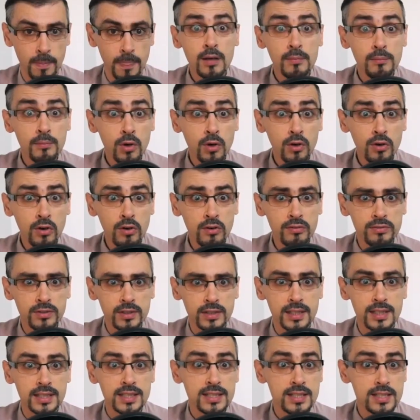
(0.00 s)
Moreover,
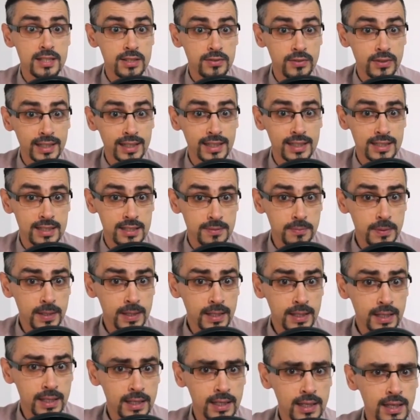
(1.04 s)
strictly
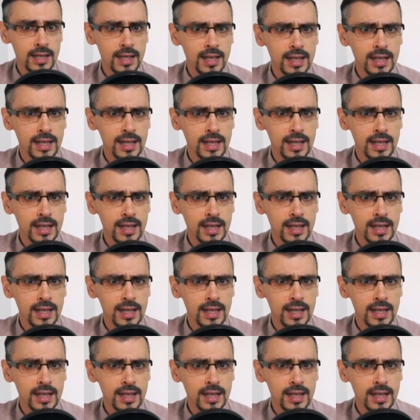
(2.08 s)
speaking,